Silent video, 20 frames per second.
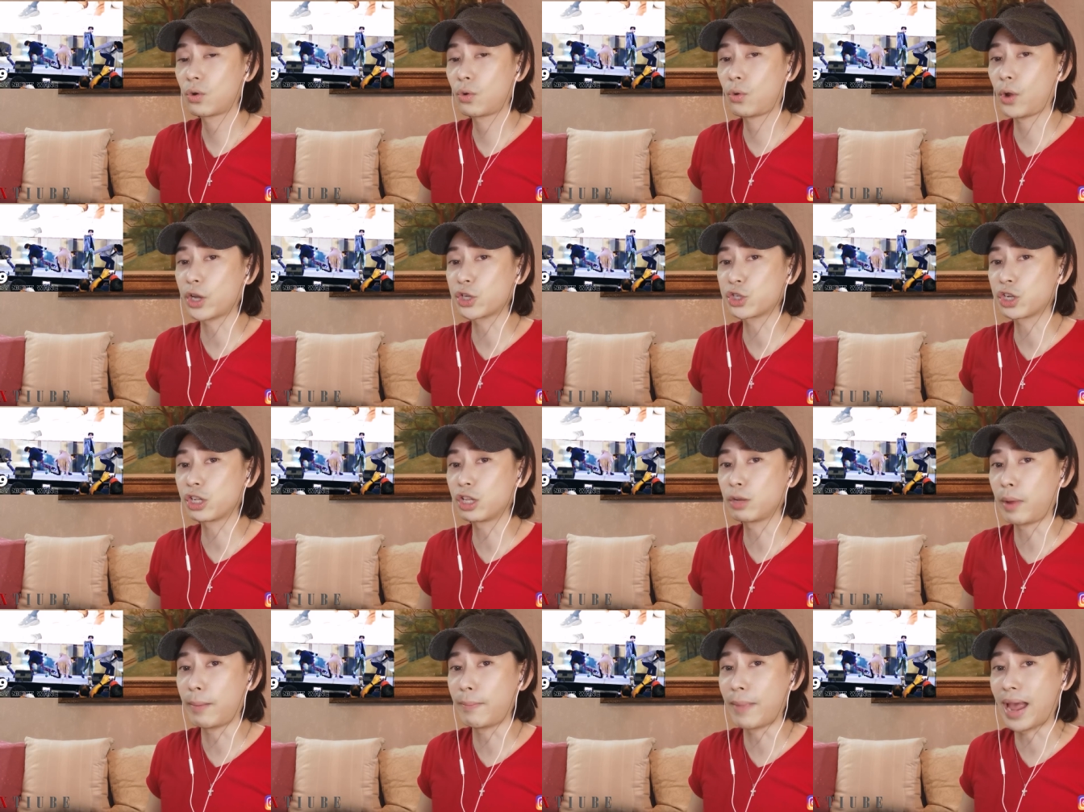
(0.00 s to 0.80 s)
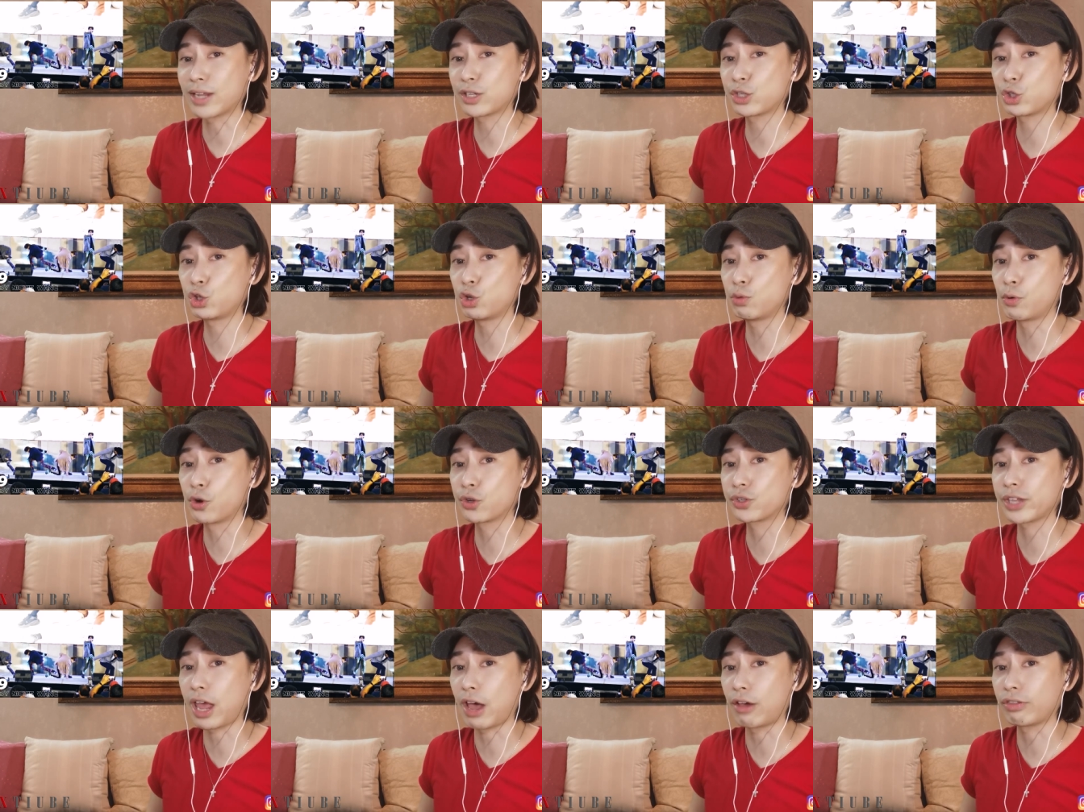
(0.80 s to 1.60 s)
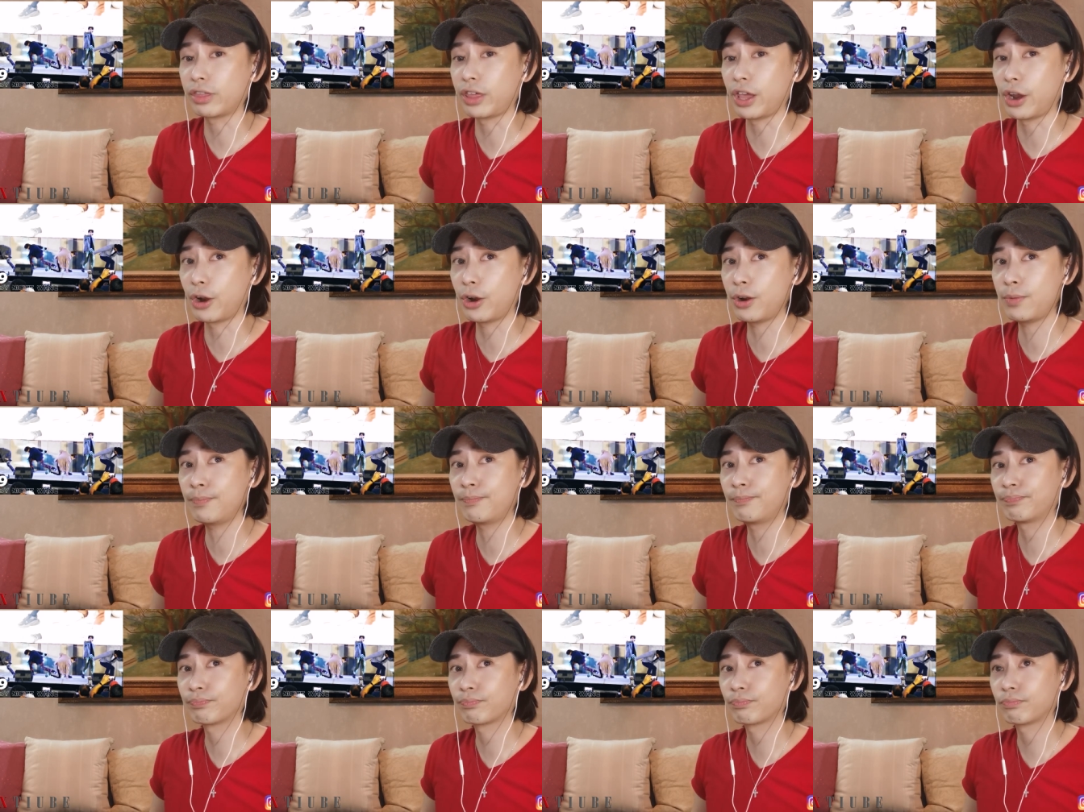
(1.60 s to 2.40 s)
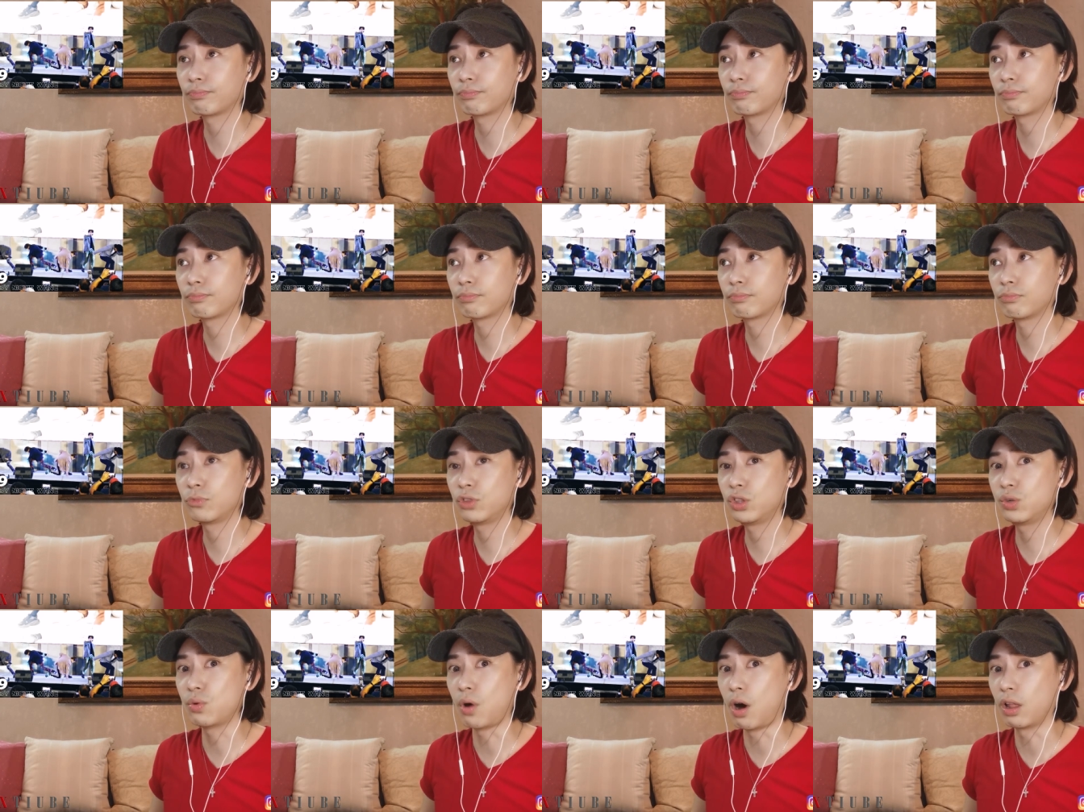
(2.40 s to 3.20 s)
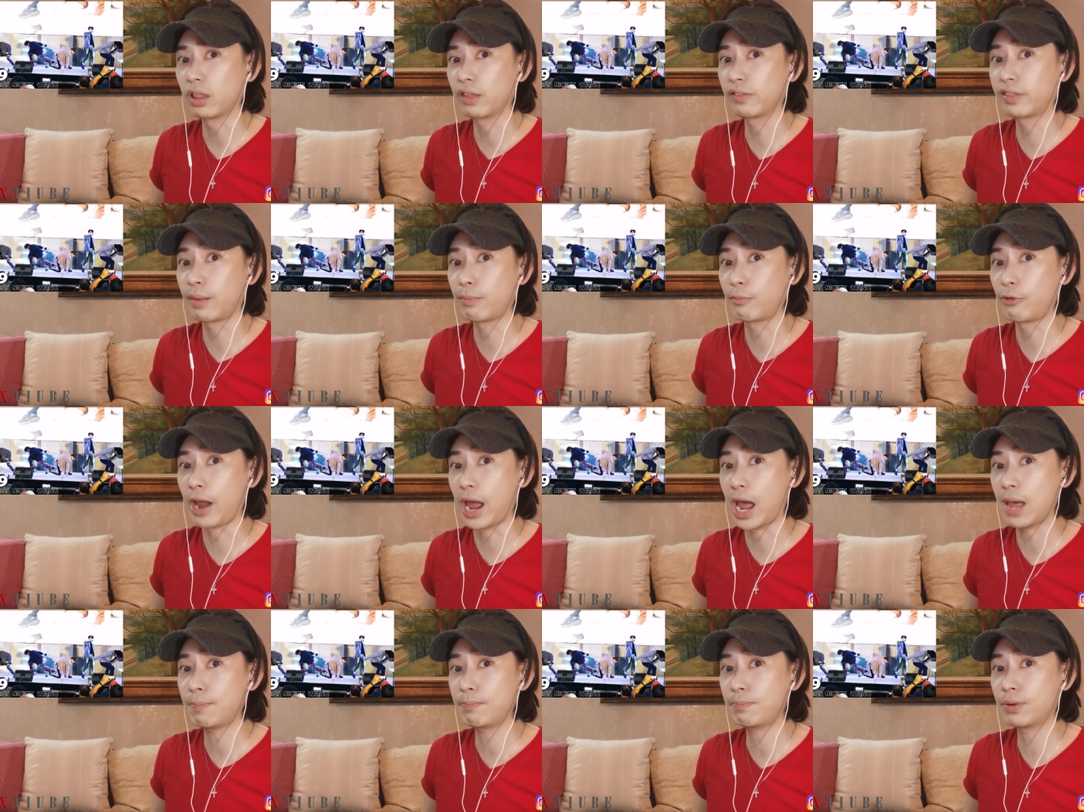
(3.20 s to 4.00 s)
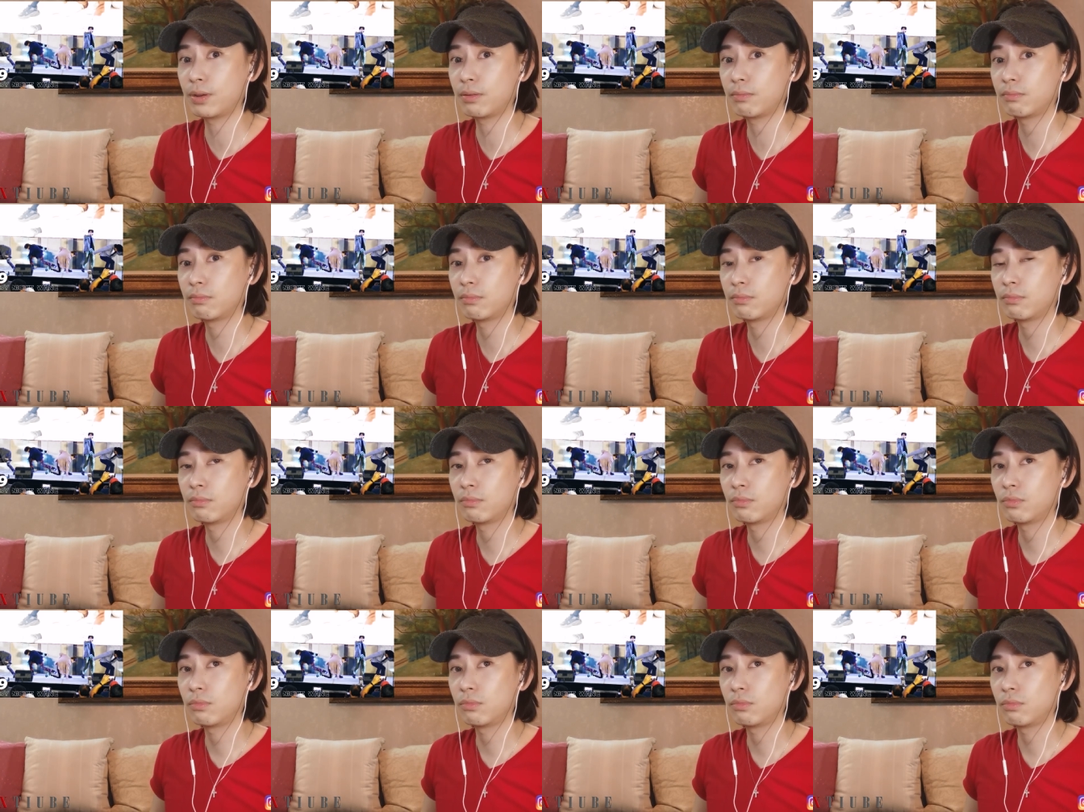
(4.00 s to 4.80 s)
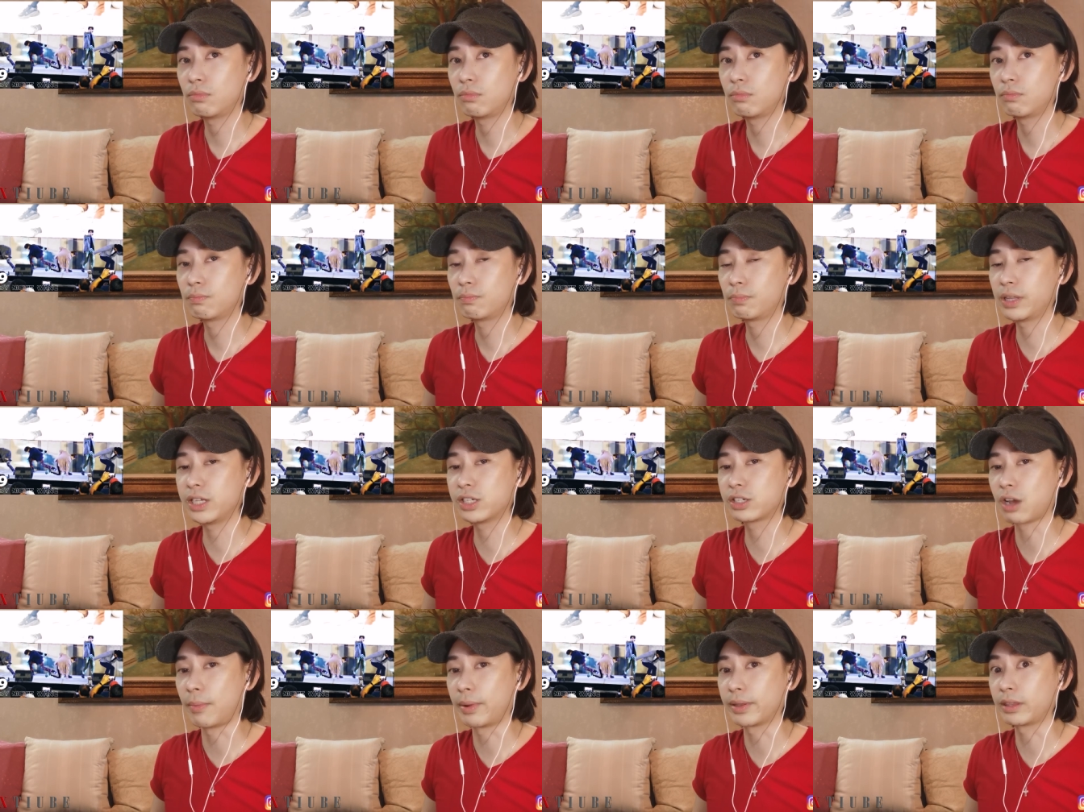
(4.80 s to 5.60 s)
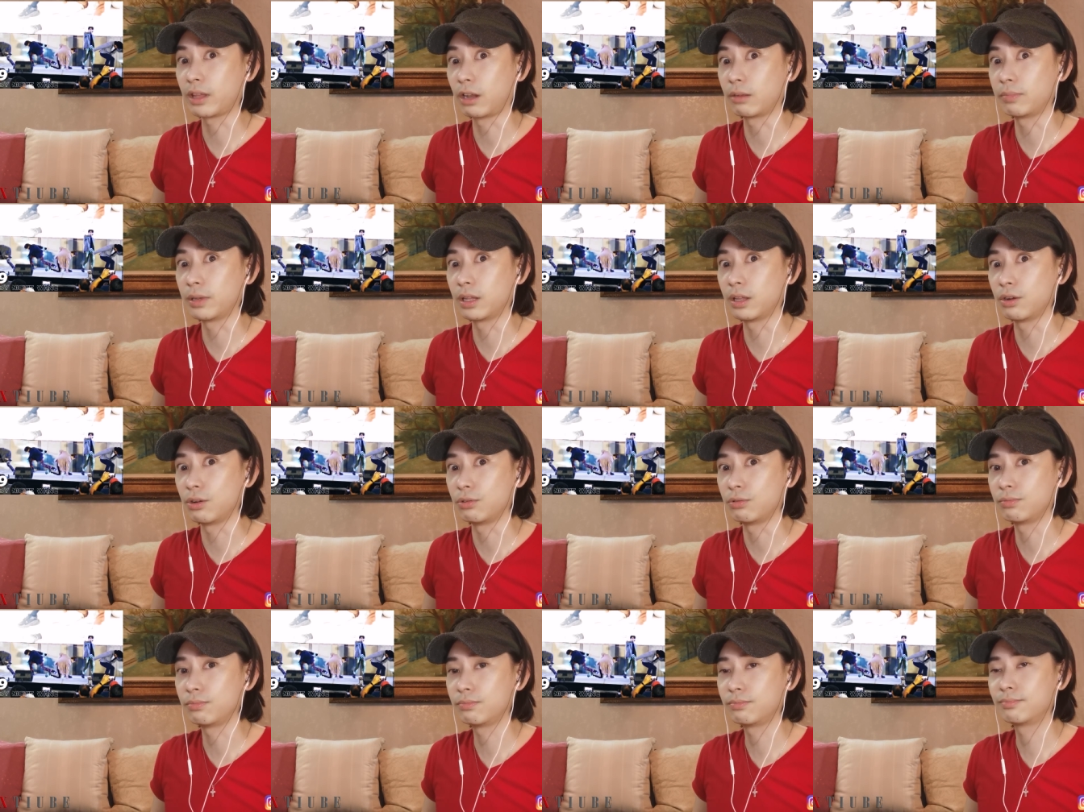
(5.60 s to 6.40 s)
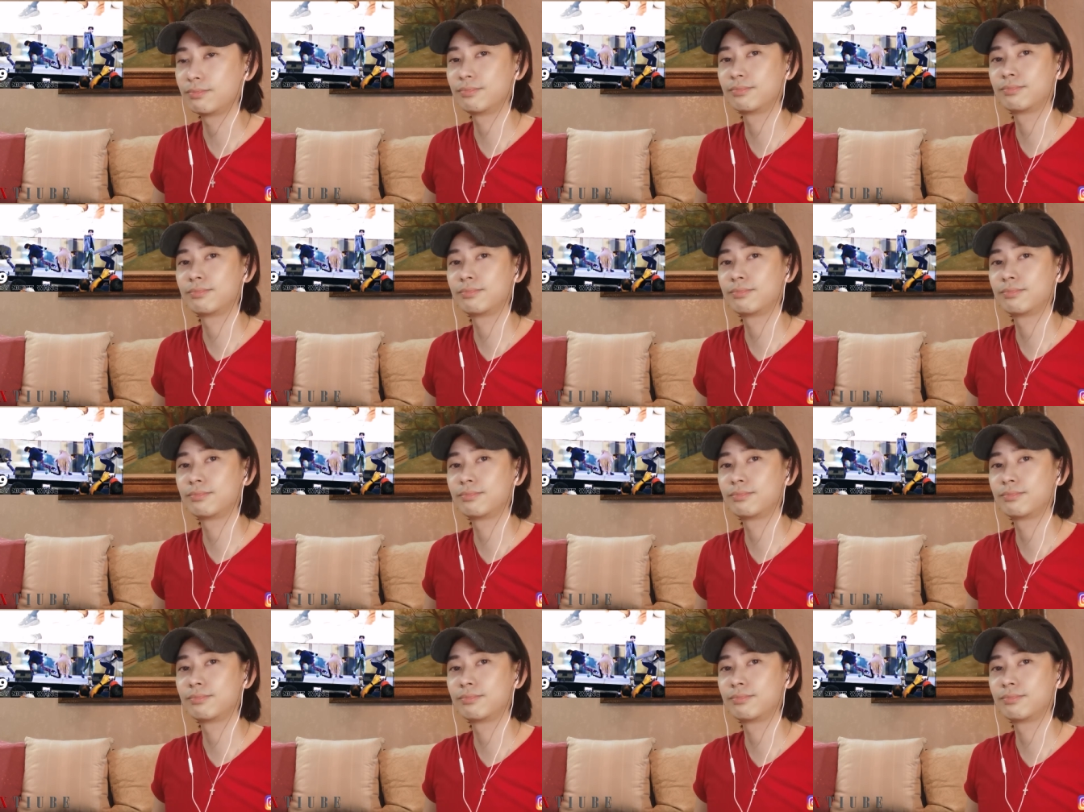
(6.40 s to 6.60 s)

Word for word: Question to my Max tubers out there. Do all of them rap? Please comment down below.